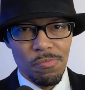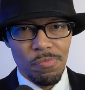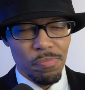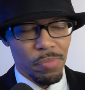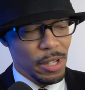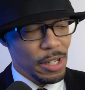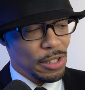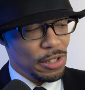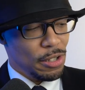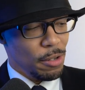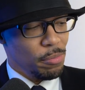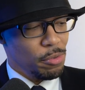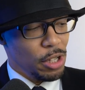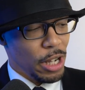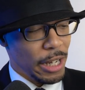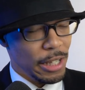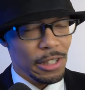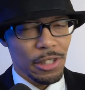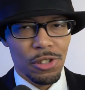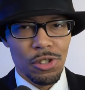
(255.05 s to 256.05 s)
been
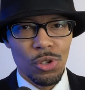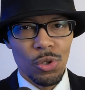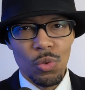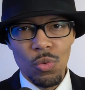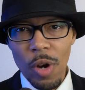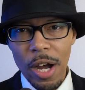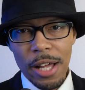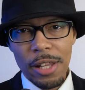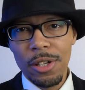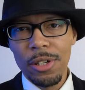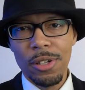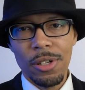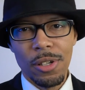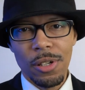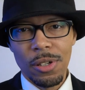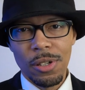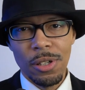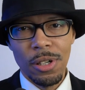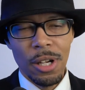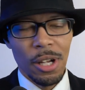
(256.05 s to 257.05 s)
subjected to
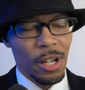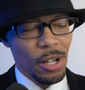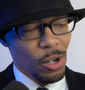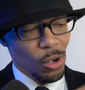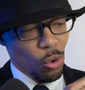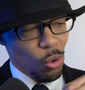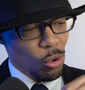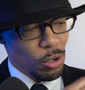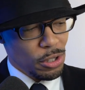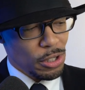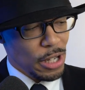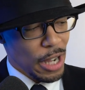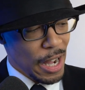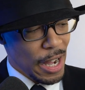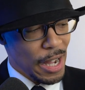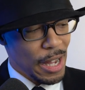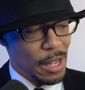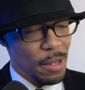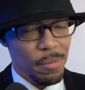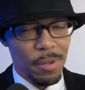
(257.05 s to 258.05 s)
weather or
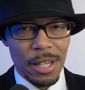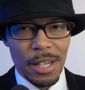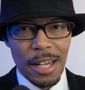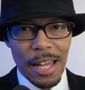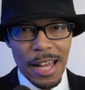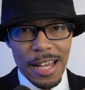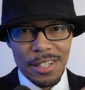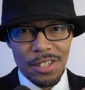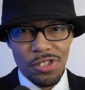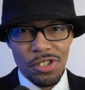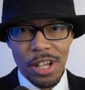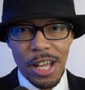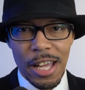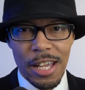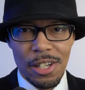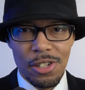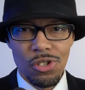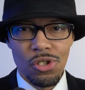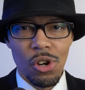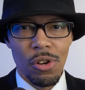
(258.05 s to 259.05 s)
time and has
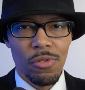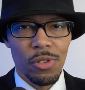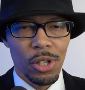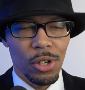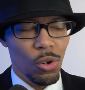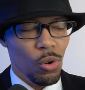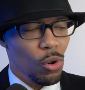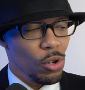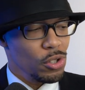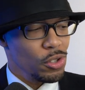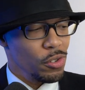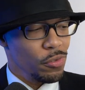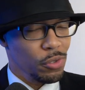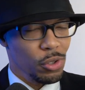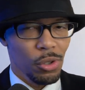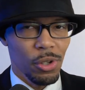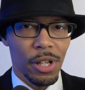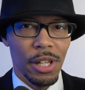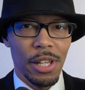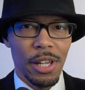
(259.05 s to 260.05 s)
changed over the course of
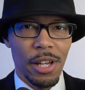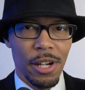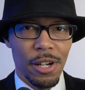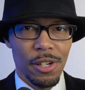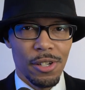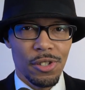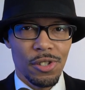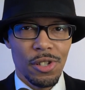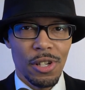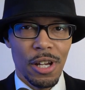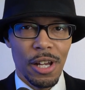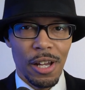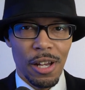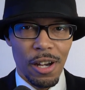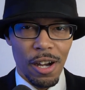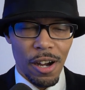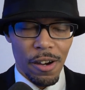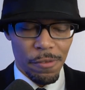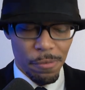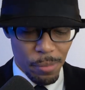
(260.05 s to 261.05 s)
3 years
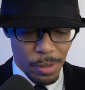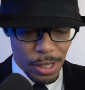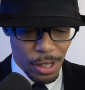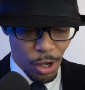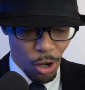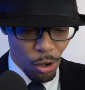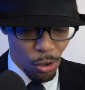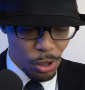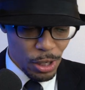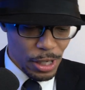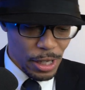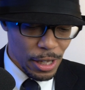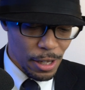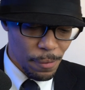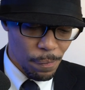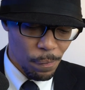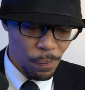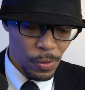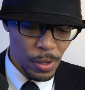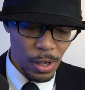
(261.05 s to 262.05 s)
of me owning
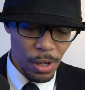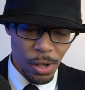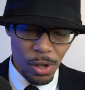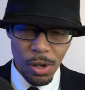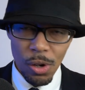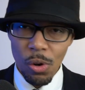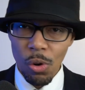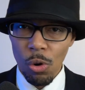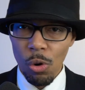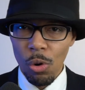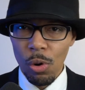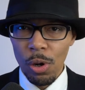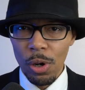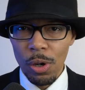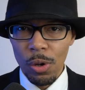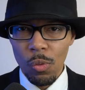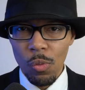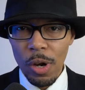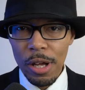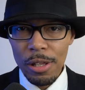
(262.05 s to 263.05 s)
it,
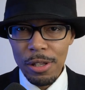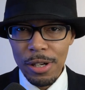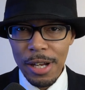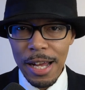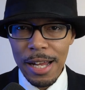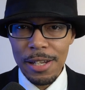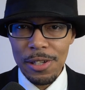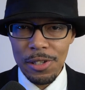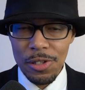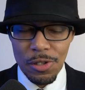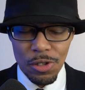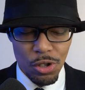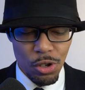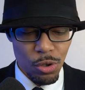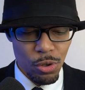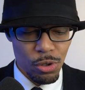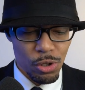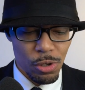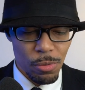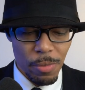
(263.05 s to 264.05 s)
or whether that's
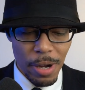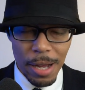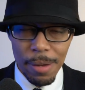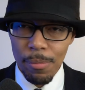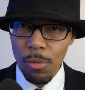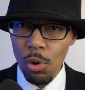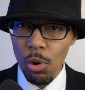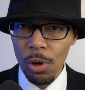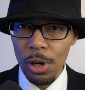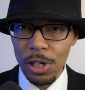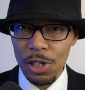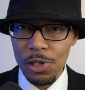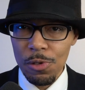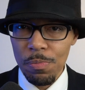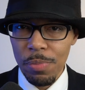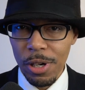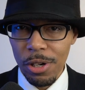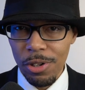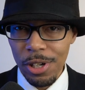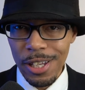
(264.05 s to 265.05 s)
due to my more
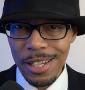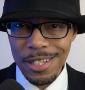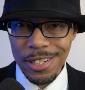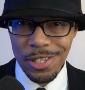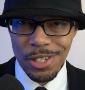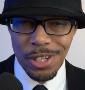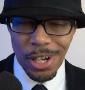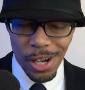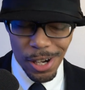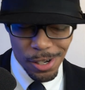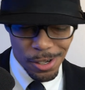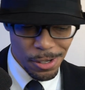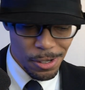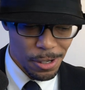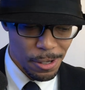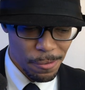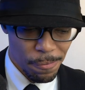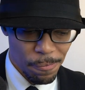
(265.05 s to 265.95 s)
experienced tongue,